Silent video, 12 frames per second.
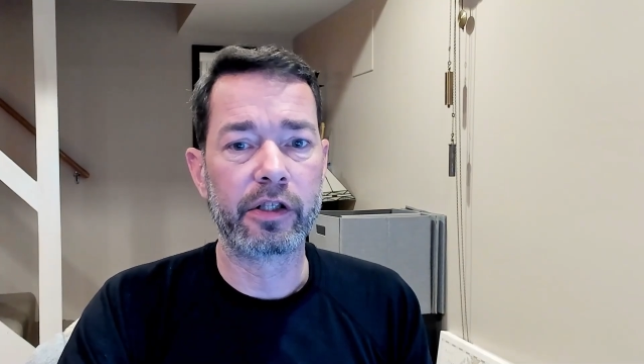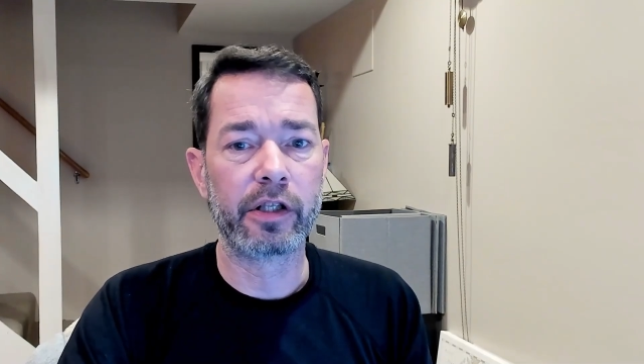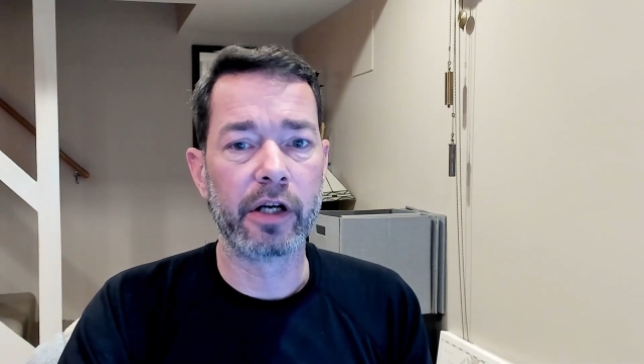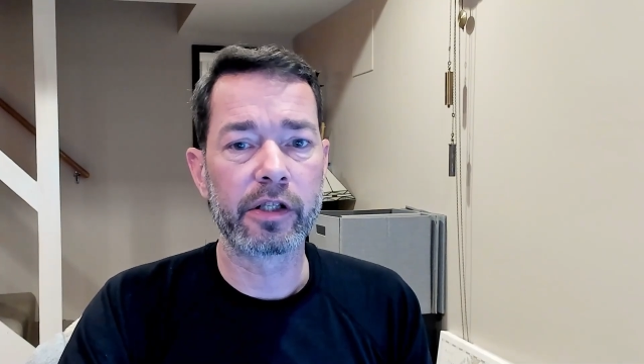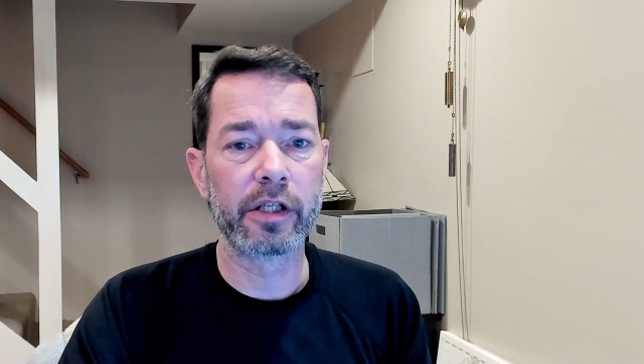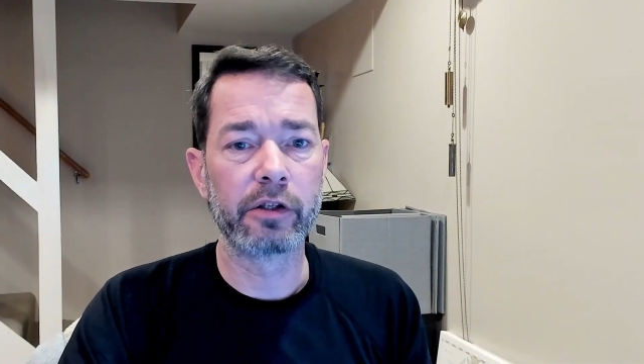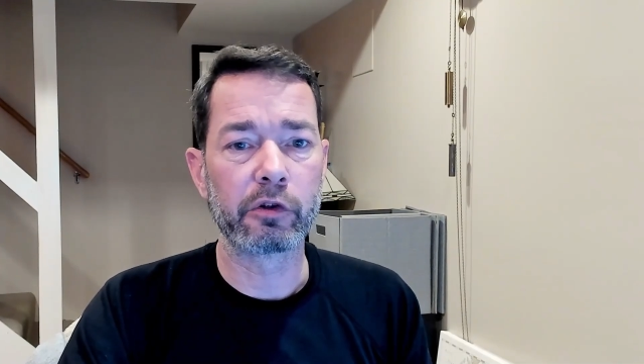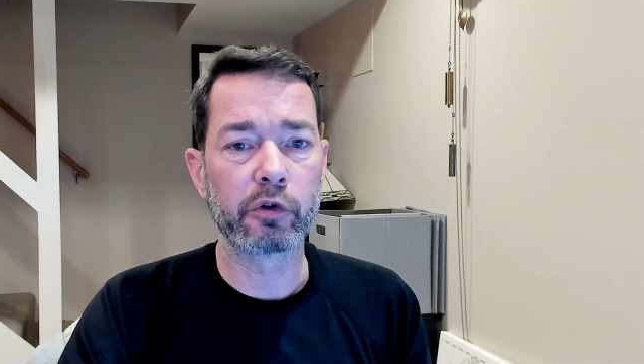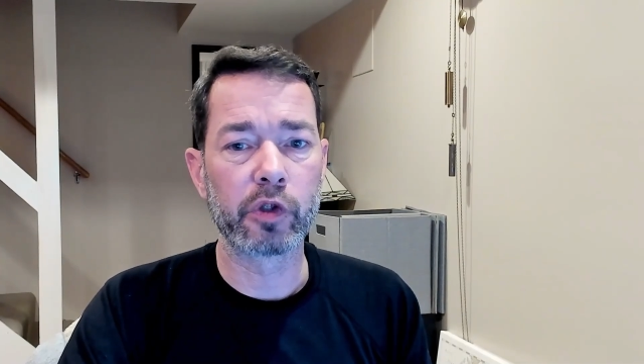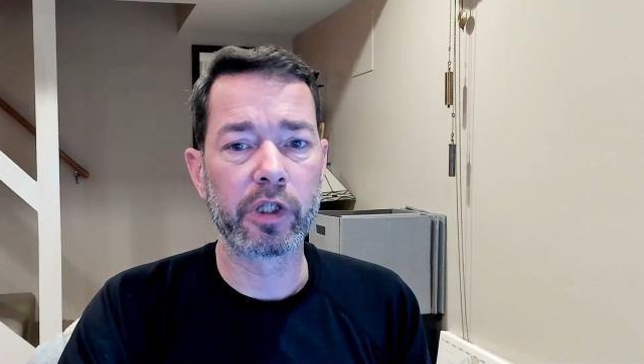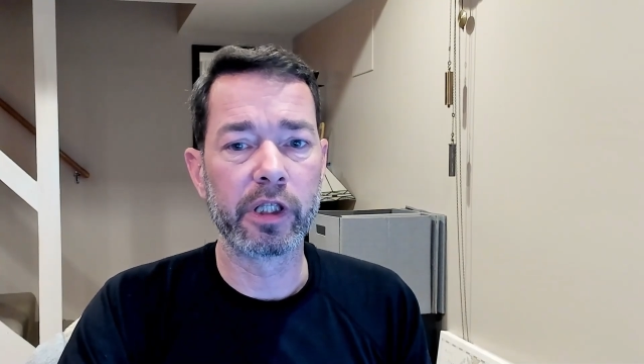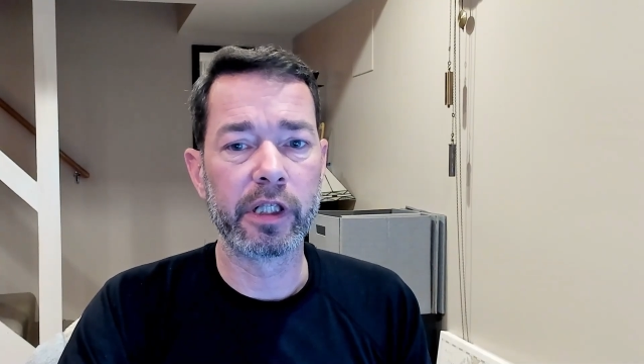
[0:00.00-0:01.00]
doesn't
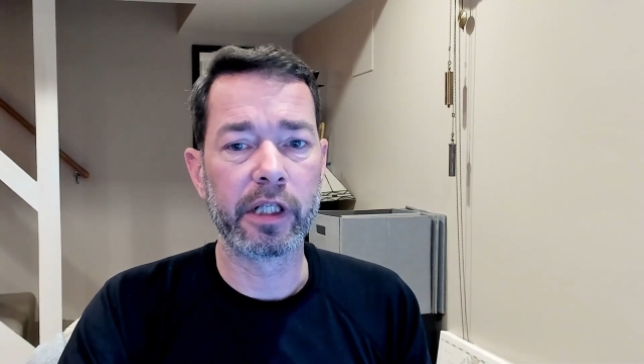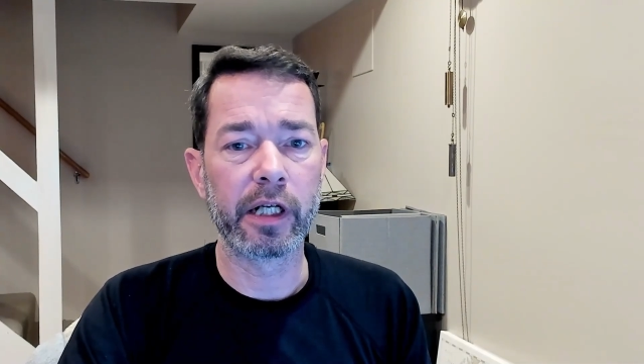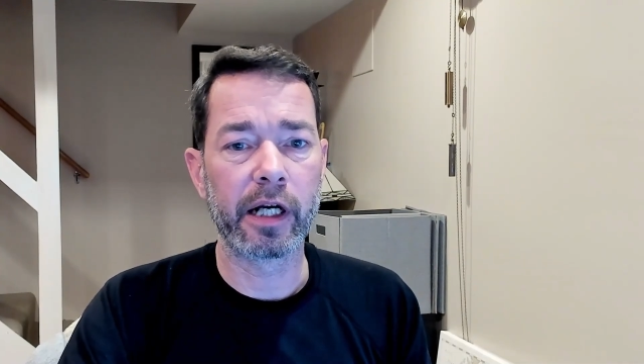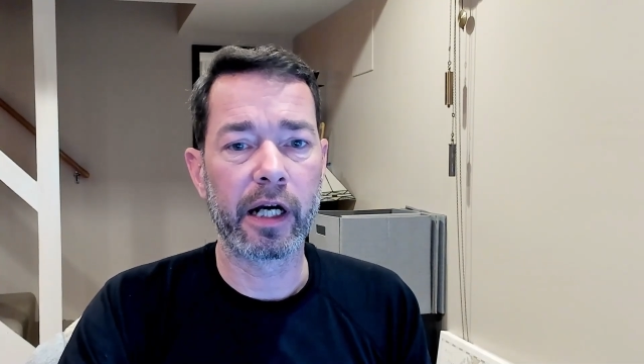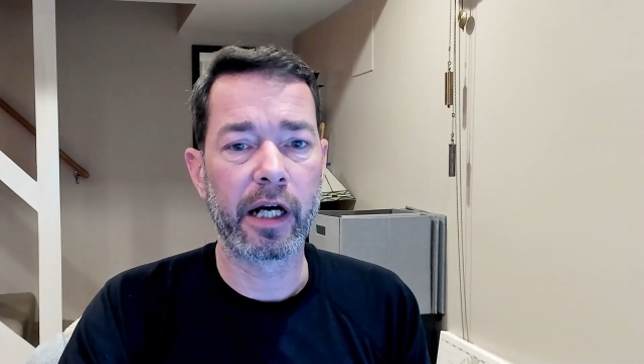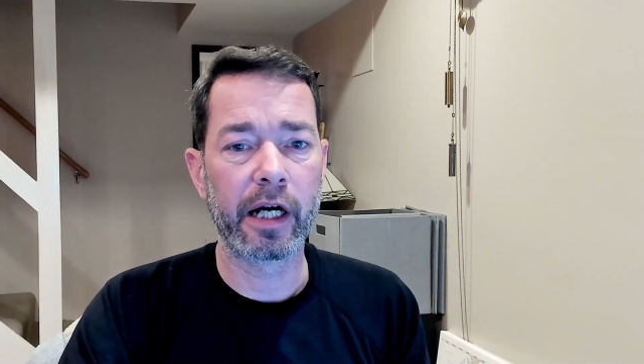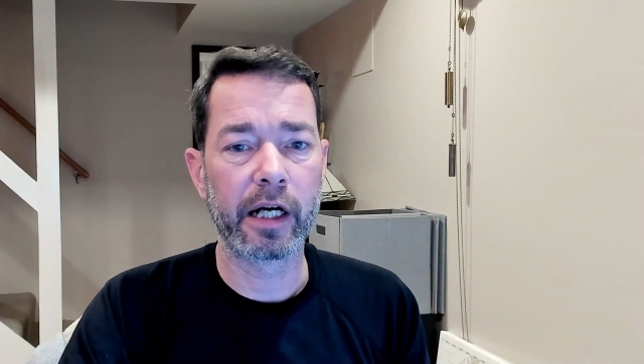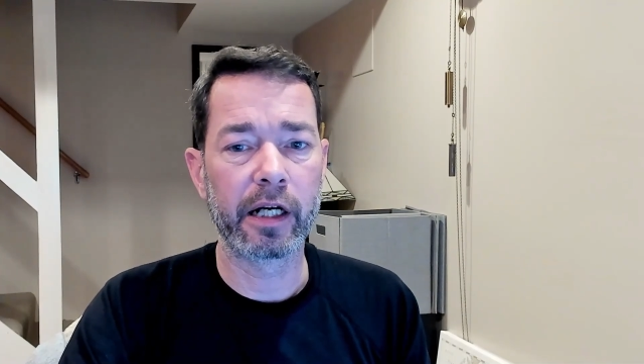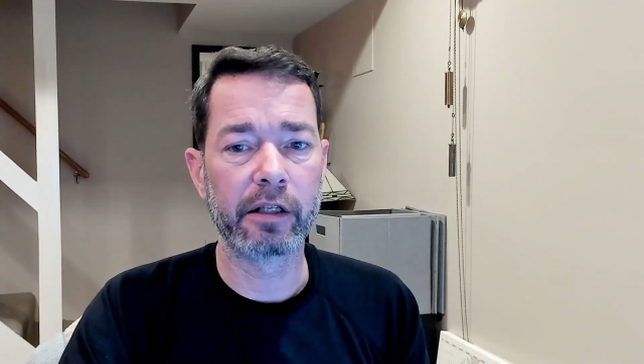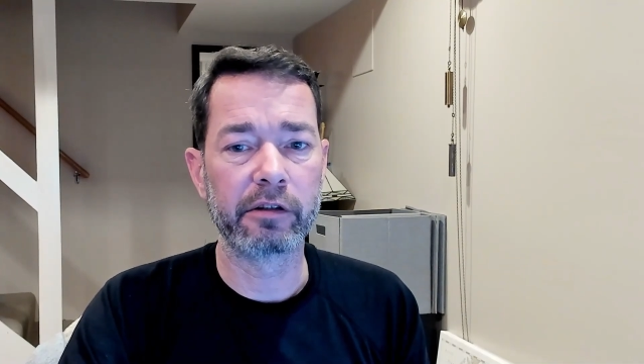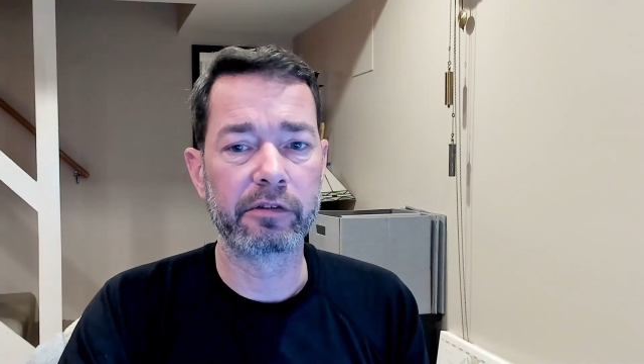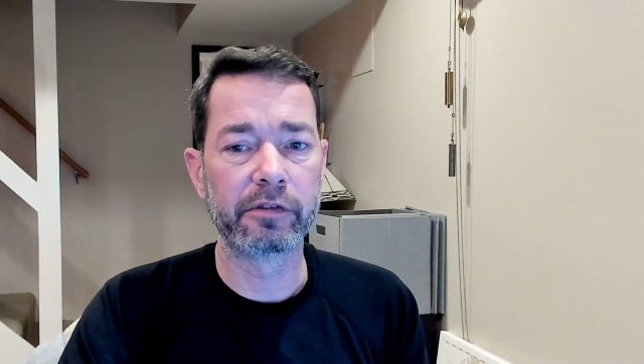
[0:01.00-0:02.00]
really
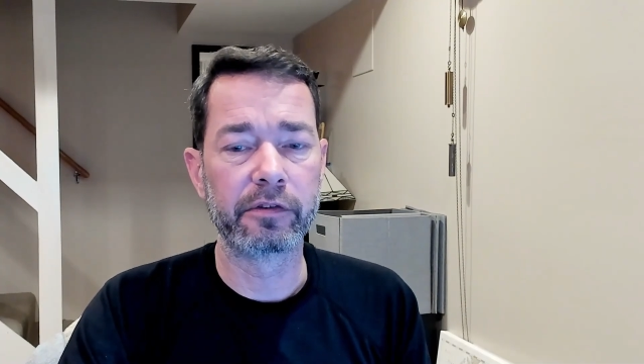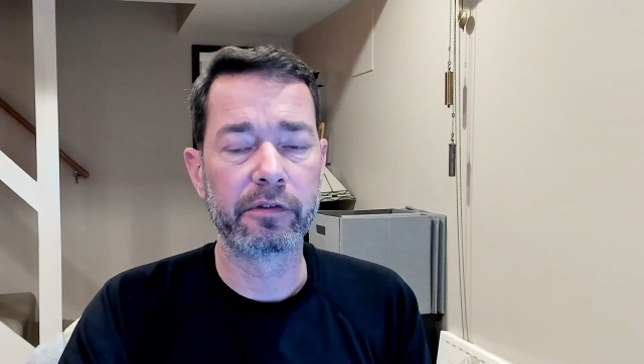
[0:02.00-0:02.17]
have